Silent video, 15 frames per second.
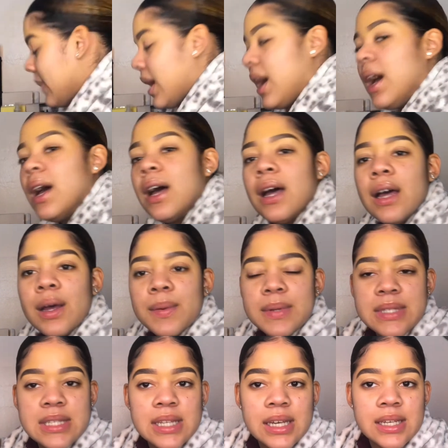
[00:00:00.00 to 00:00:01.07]

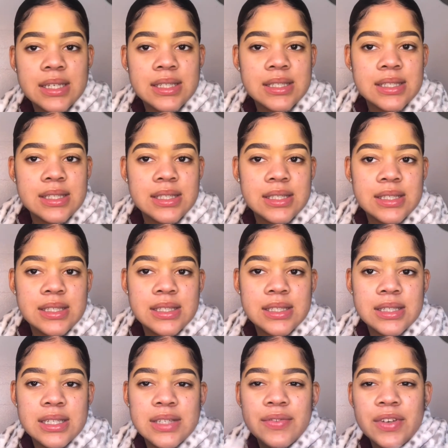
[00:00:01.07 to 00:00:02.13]
What's
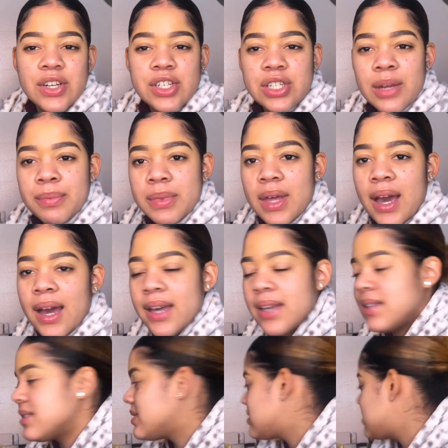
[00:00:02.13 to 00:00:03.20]
next? Let's finish up the eyes.